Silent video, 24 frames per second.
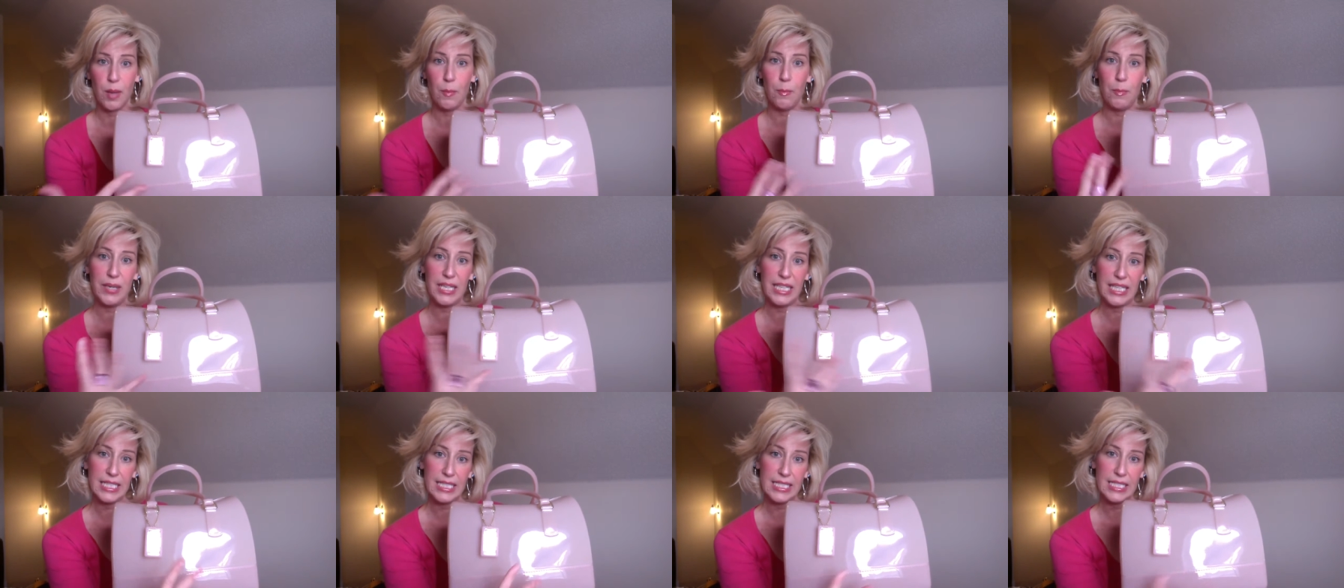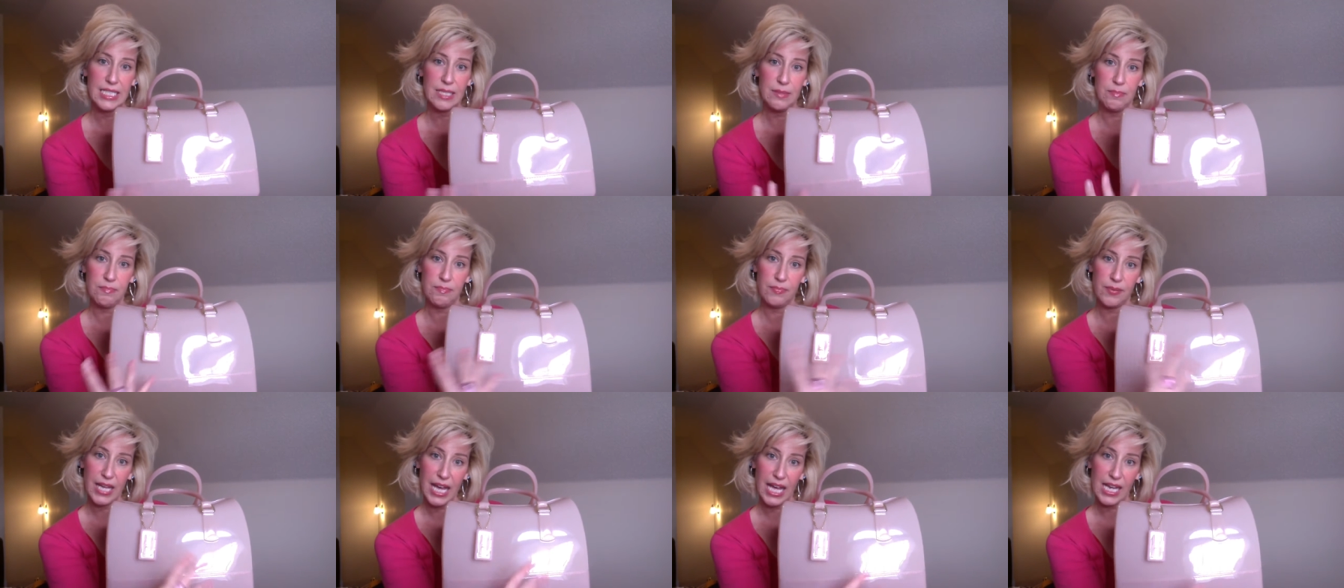blendy
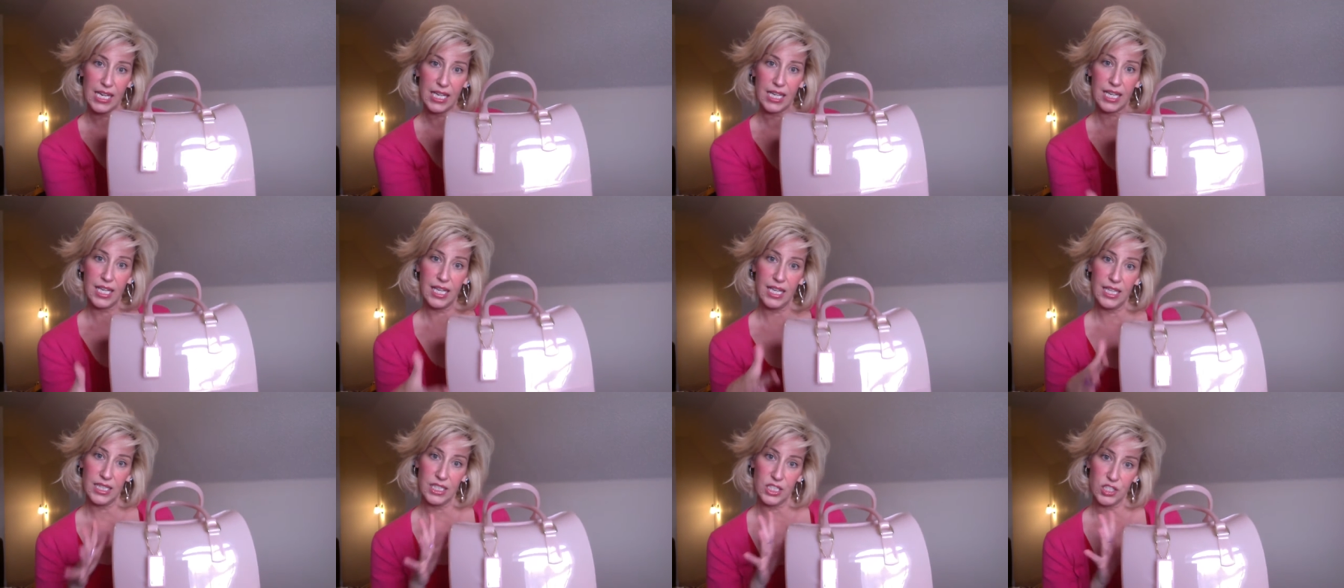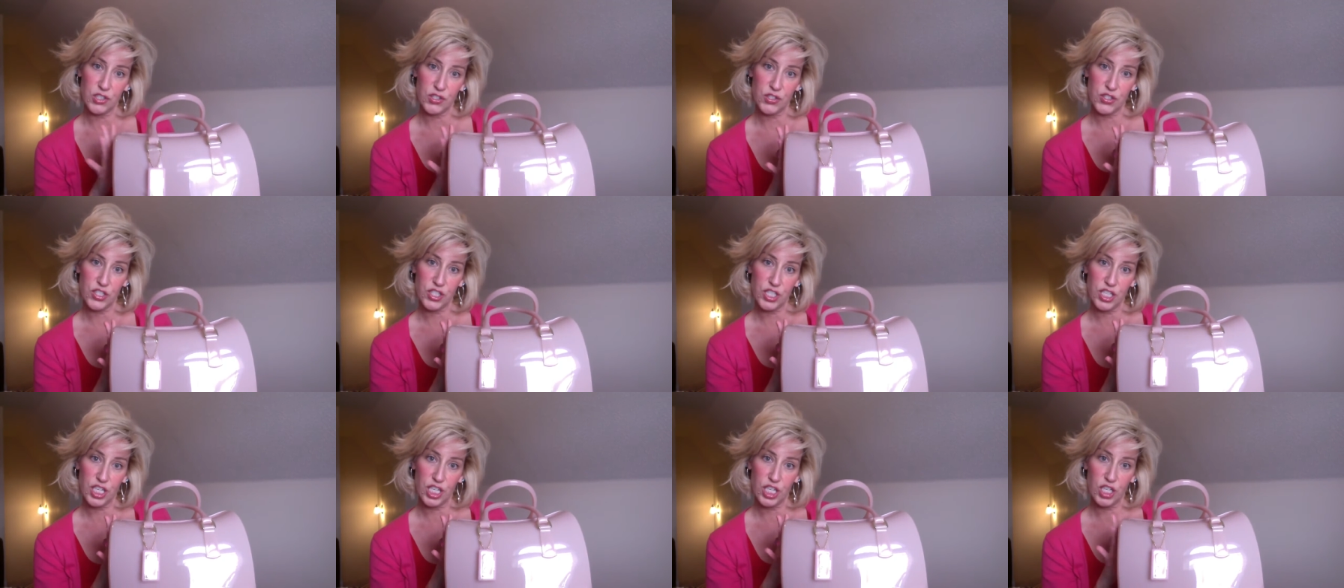kind of colors,
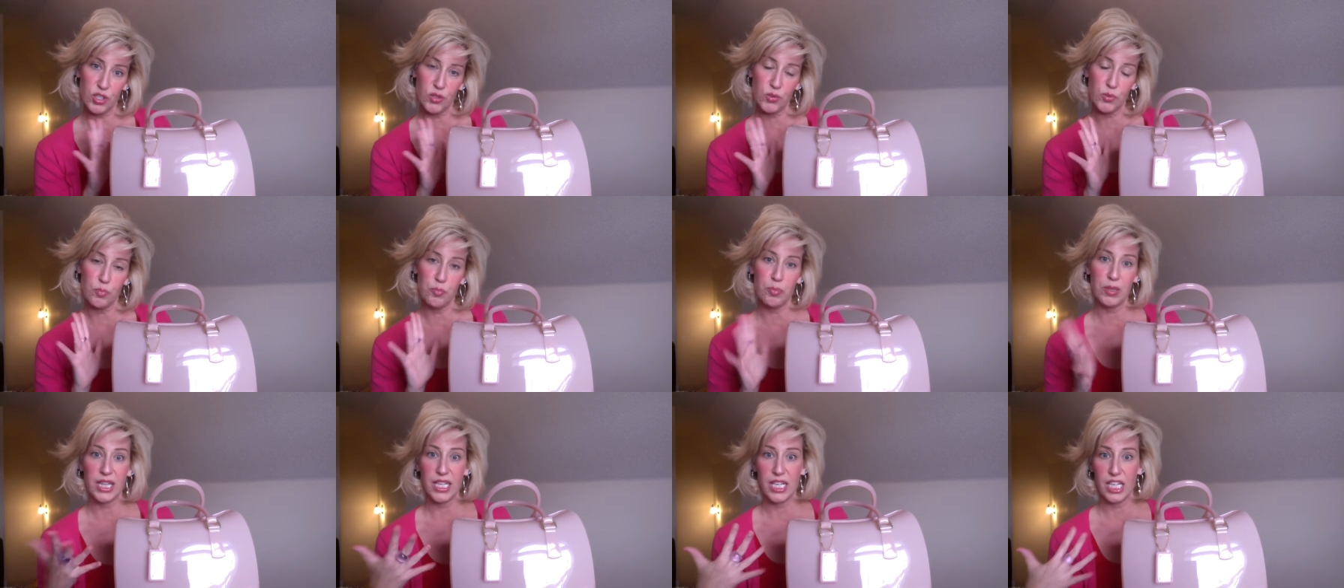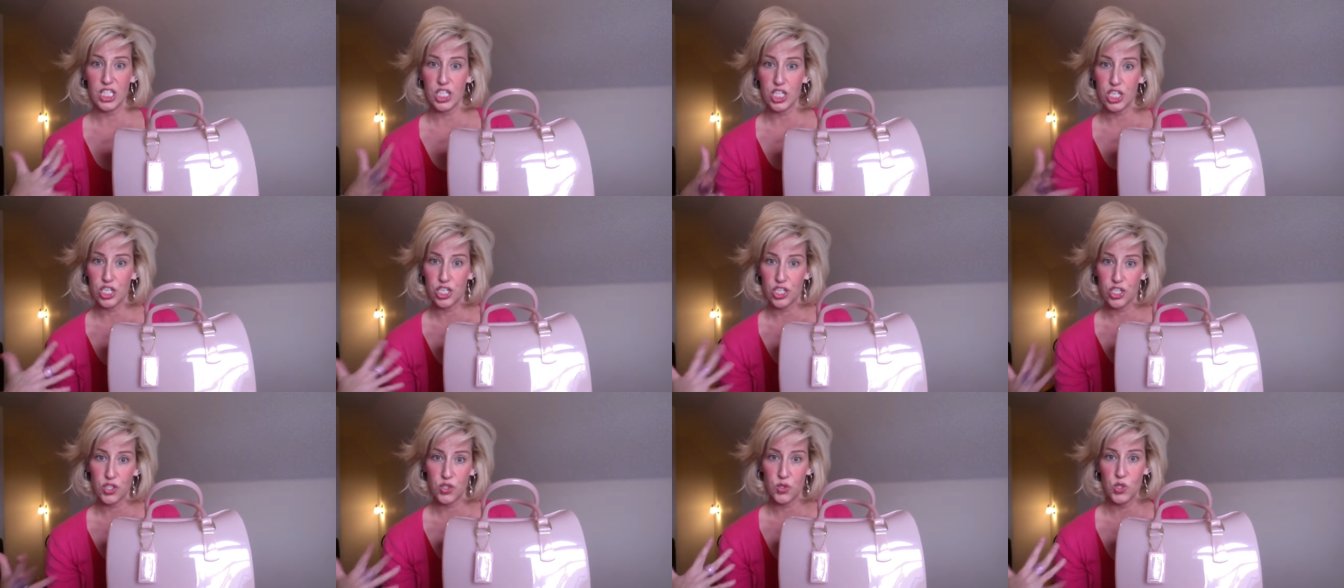you know,
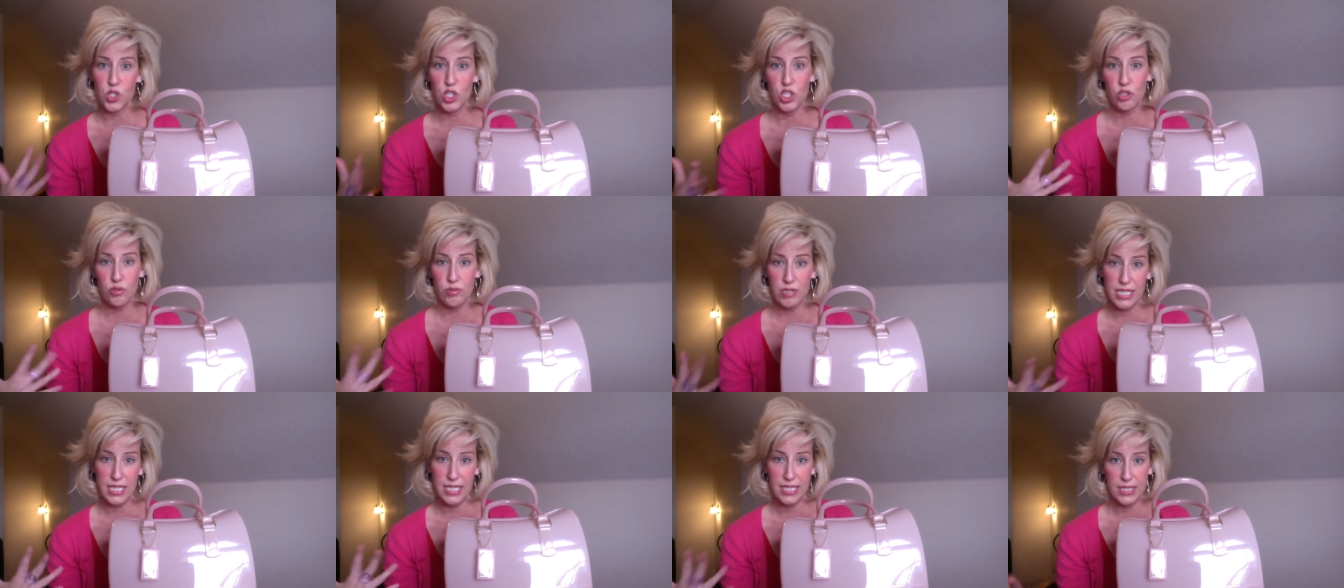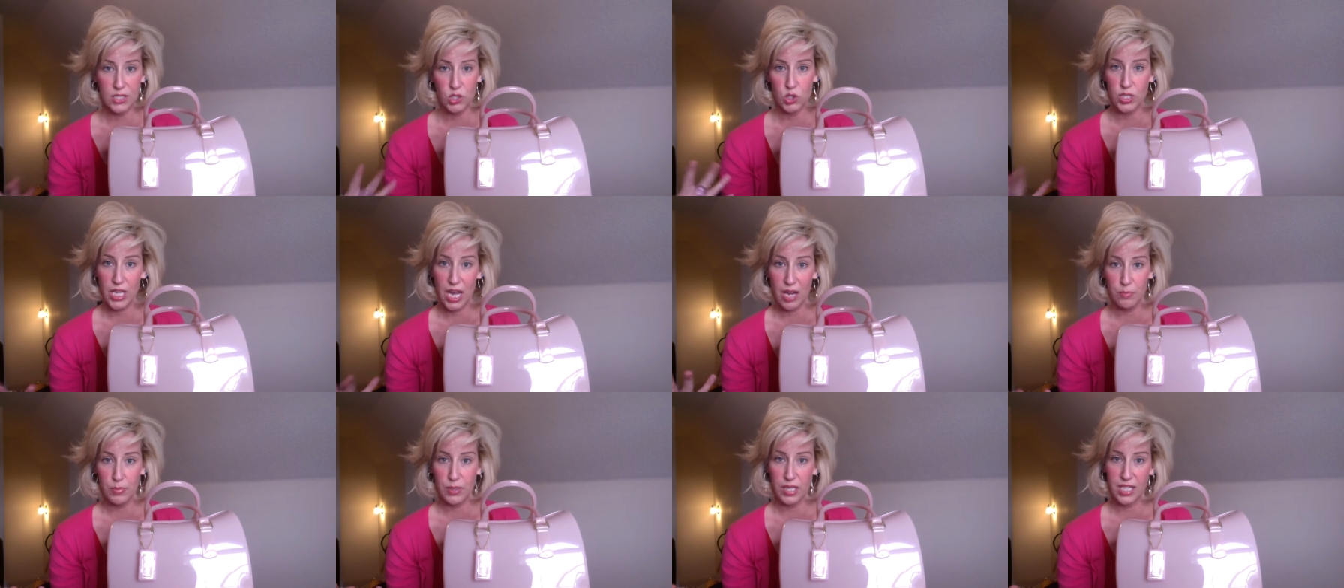blush, nudie
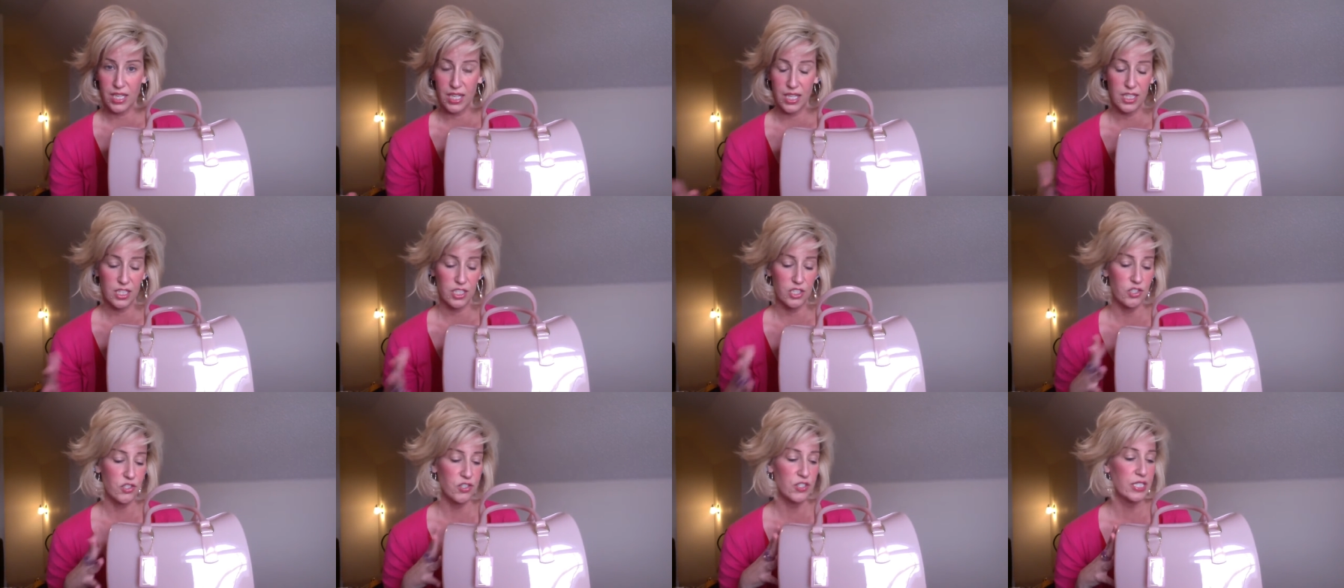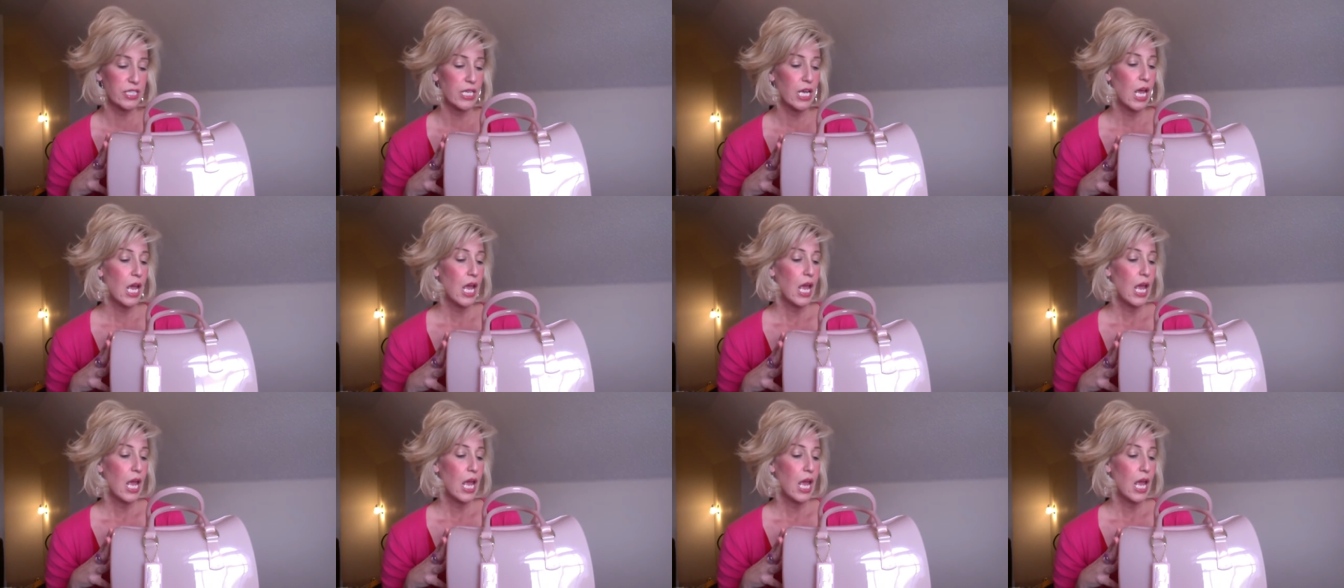type of colors.